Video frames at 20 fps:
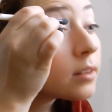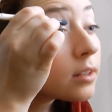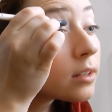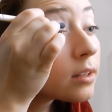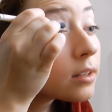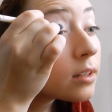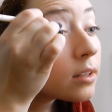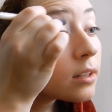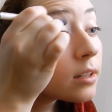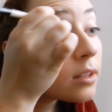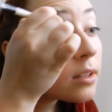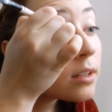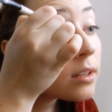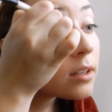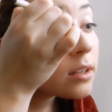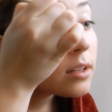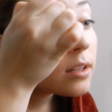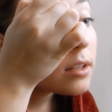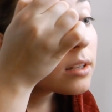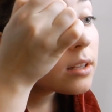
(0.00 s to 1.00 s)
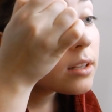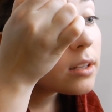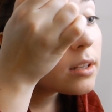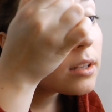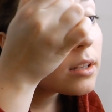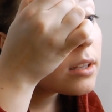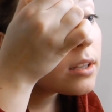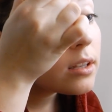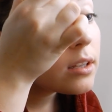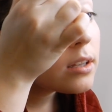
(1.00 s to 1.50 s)

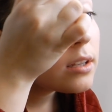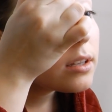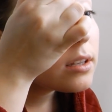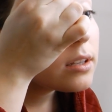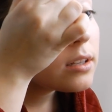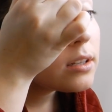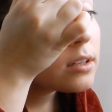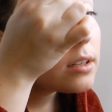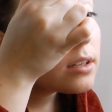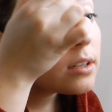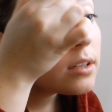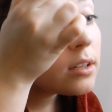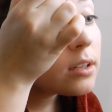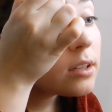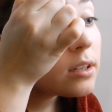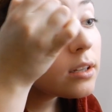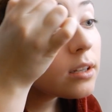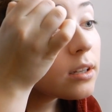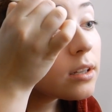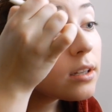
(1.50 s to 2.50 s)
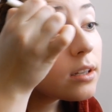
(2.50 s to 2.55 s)
Nothing is said.